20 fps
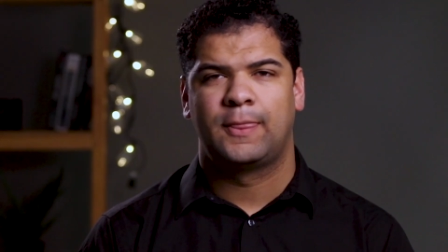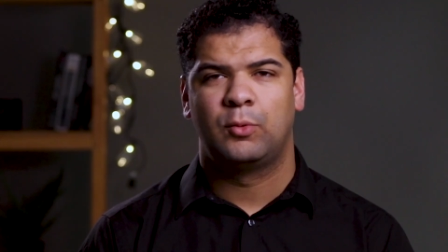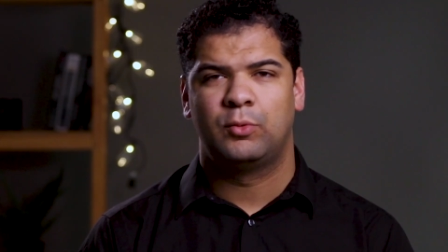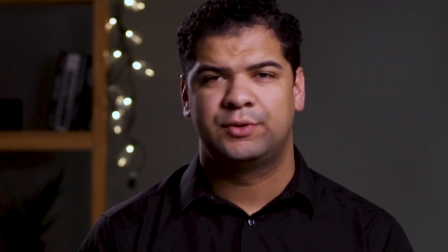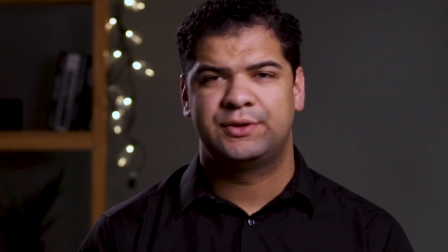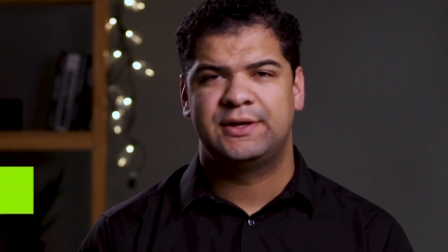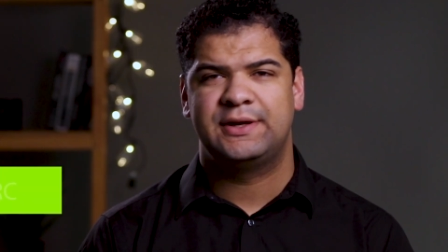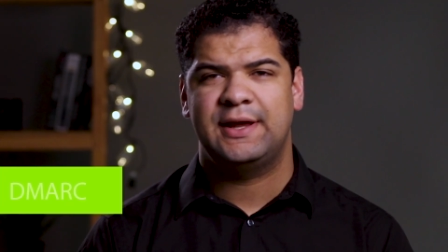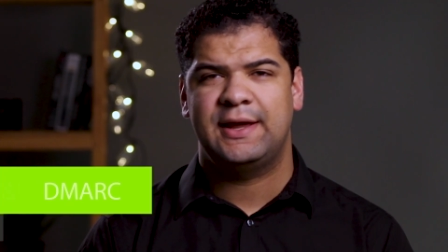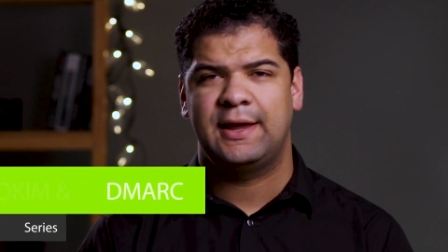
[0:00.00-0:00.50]

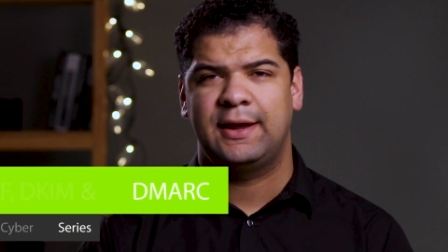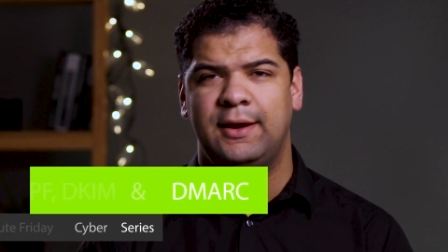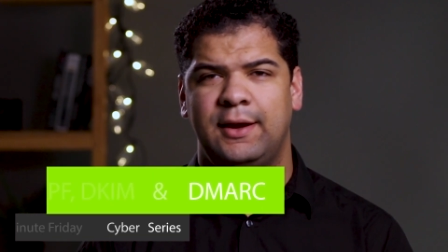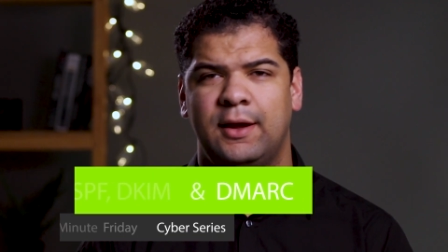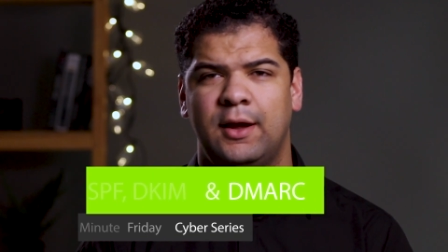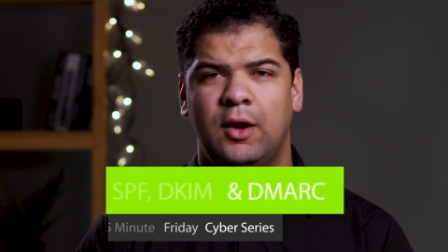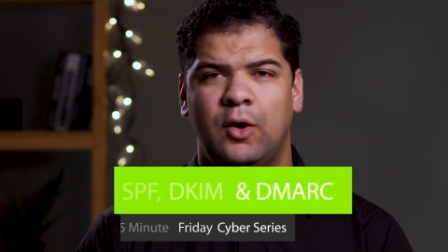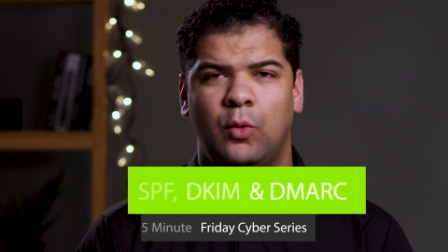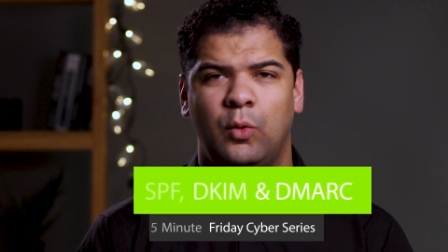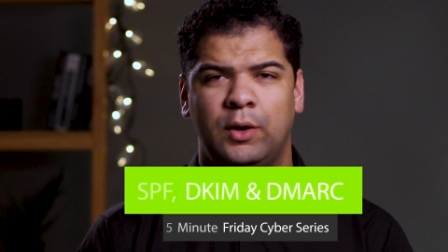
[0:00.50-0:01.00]
Well,
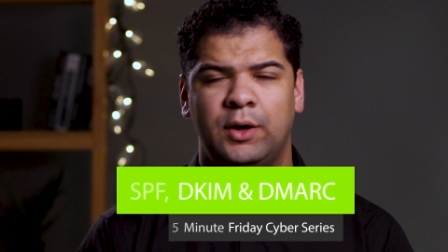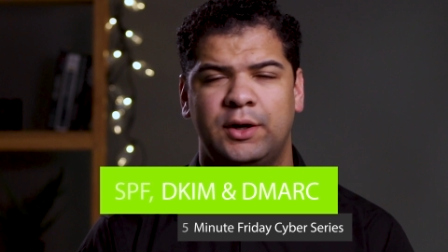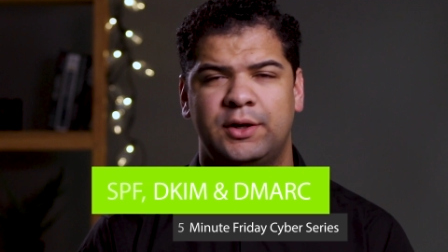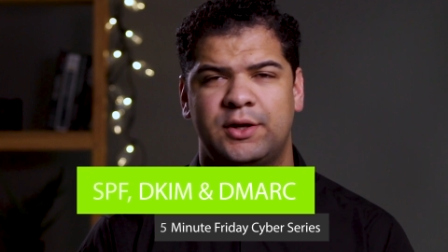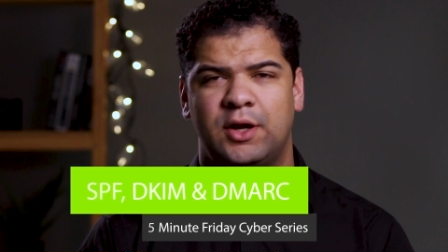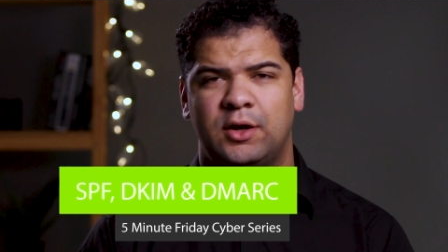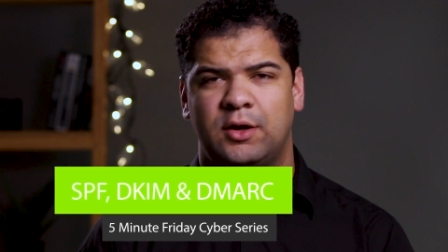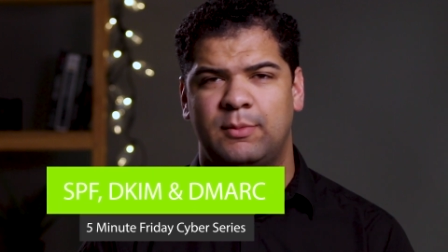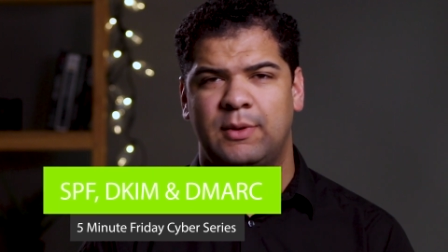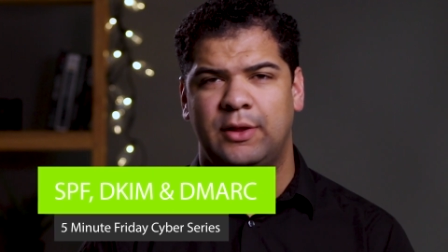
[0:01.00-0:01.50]
today we're going
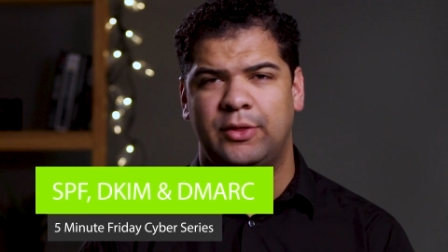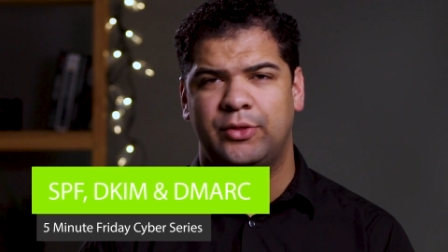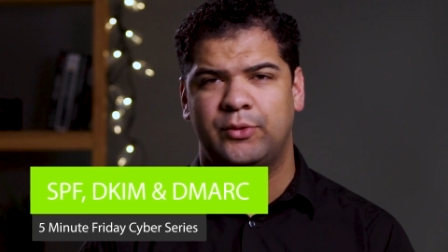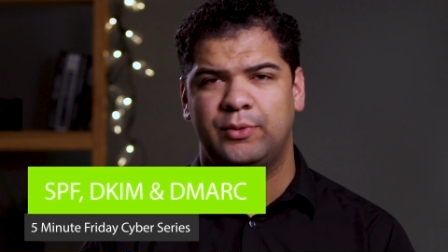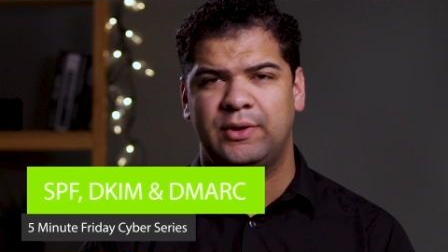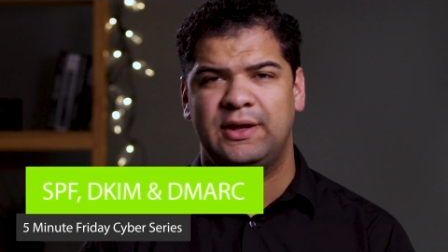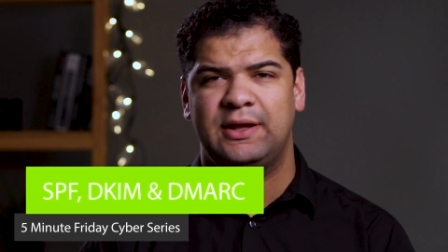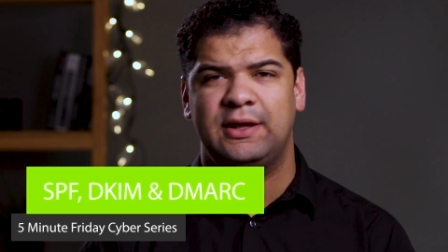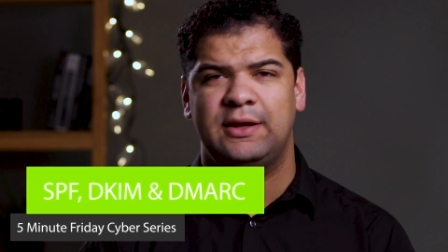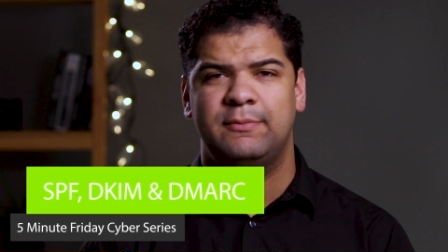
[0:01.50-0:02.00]
to talk about
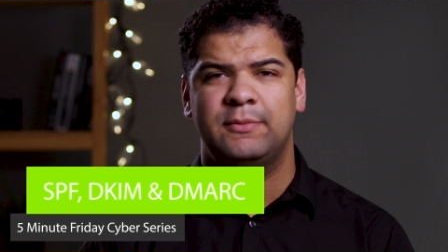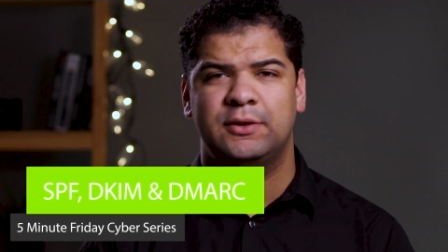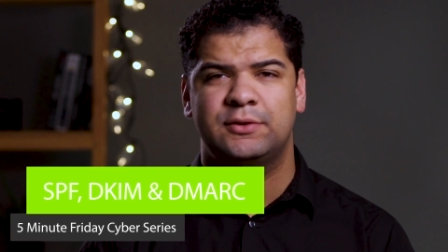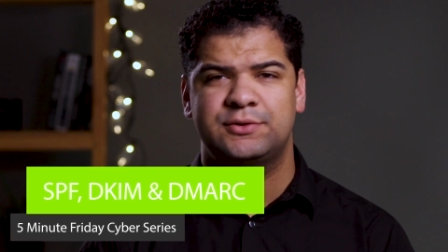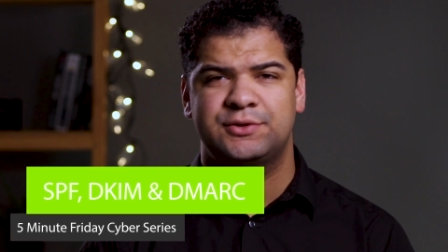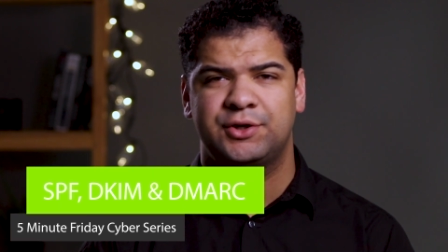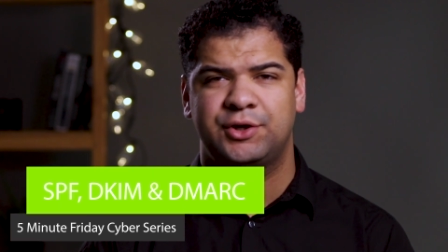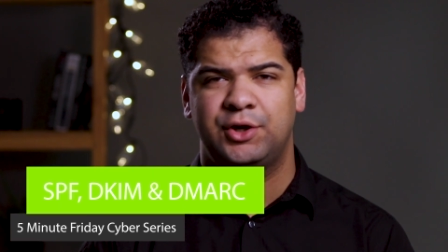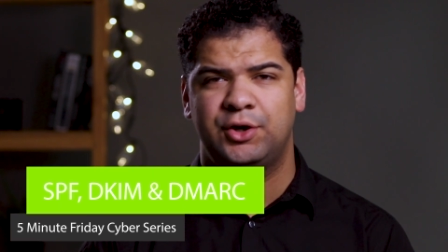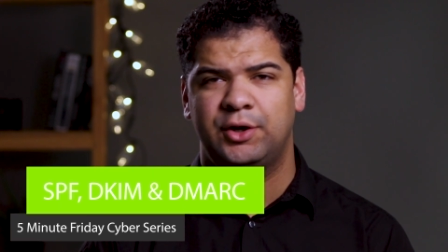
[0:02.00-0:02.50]
three email
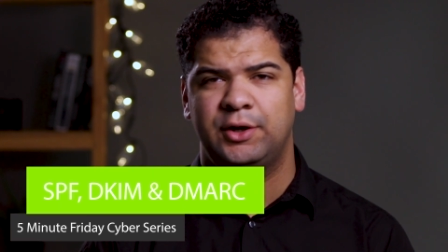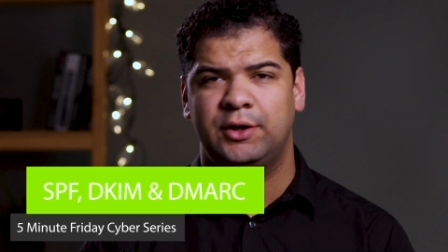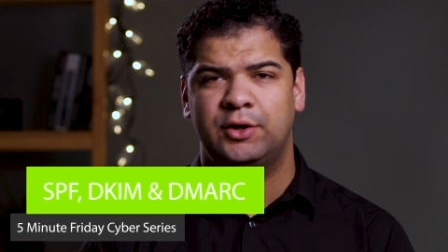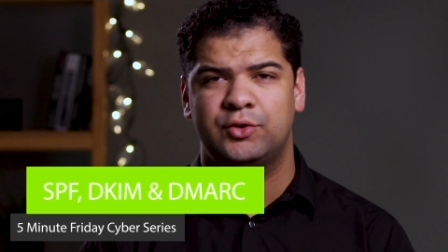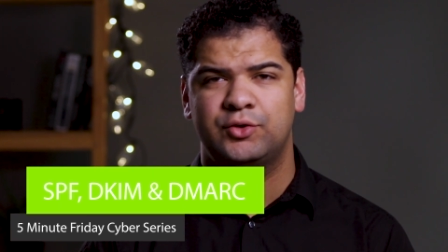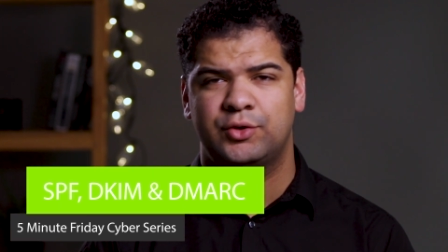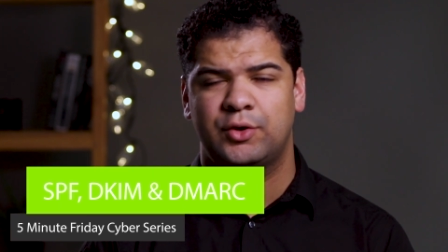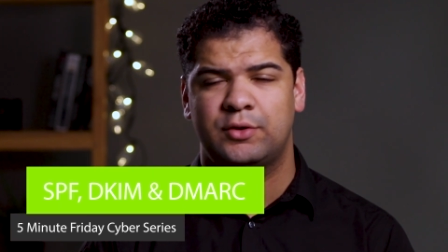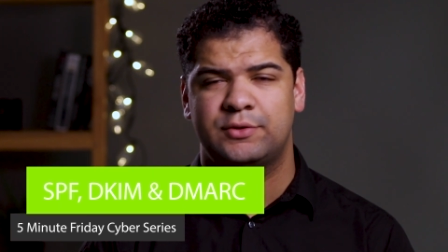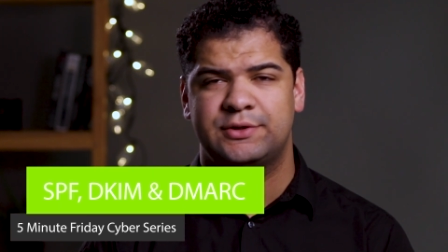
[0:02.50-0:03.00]
security
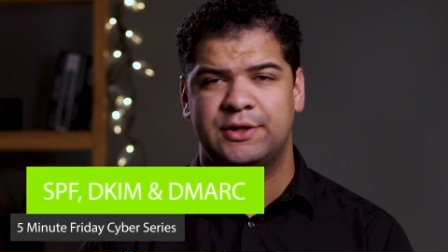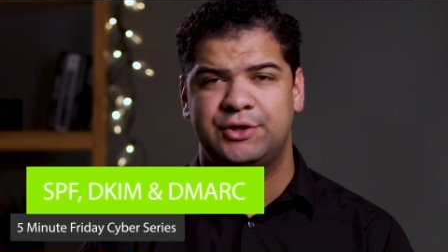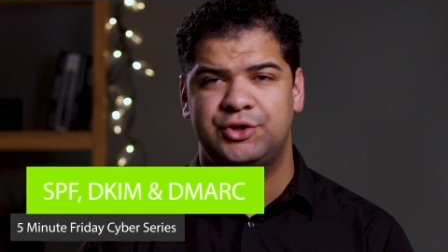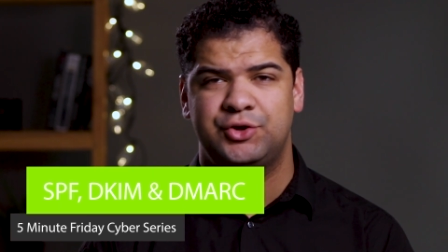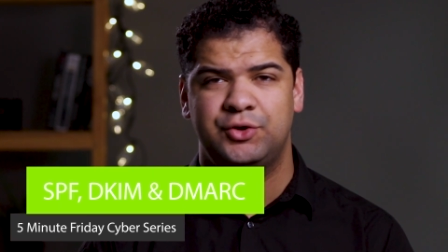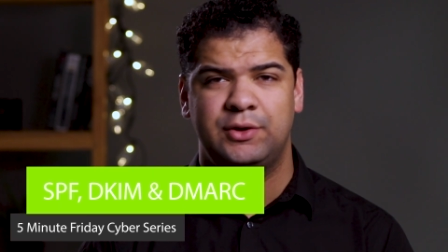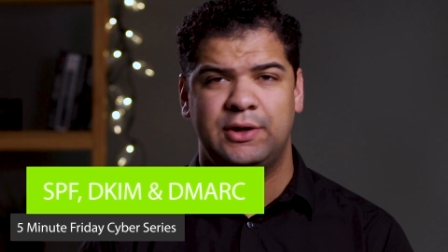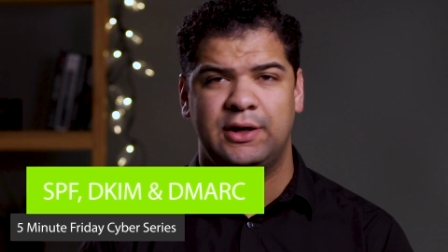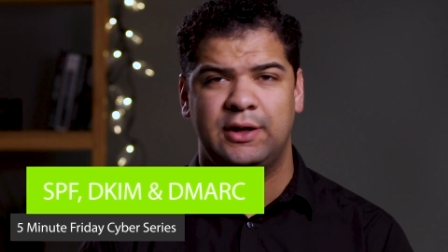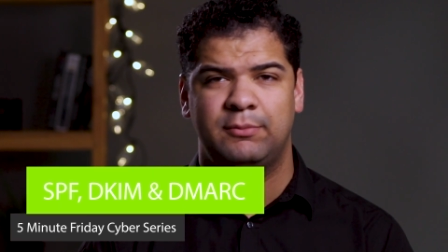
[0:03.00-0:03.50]
controls
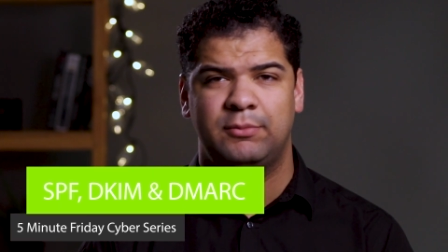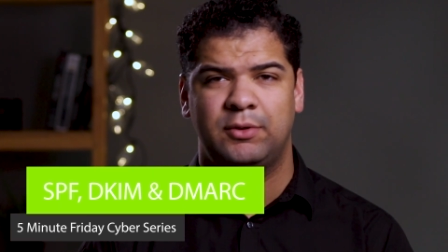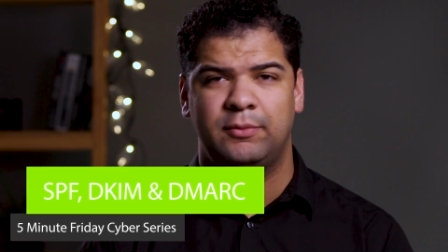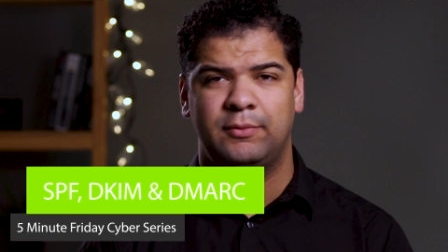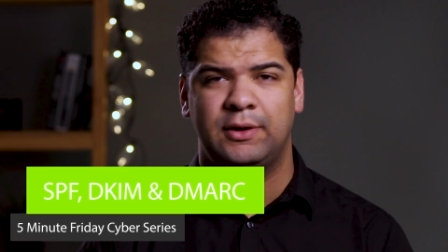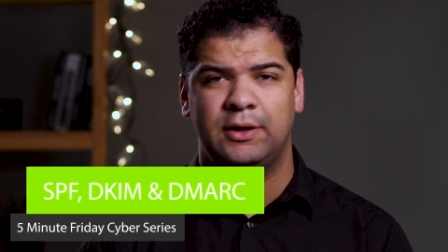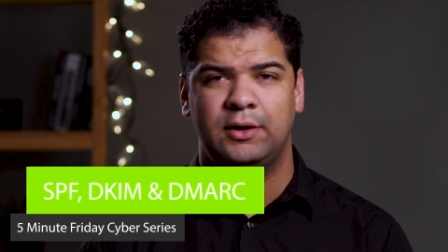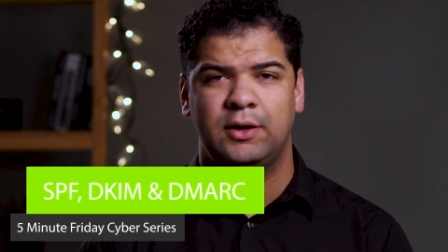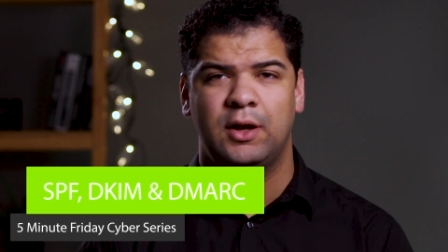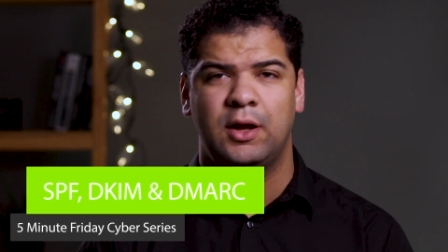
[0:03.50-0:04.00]
that you can
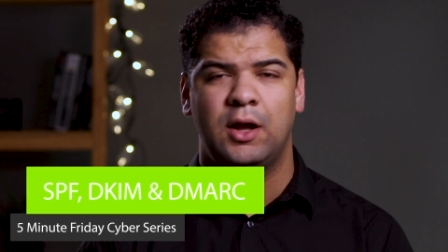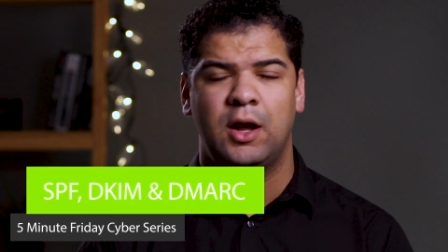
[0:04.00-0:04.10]
implement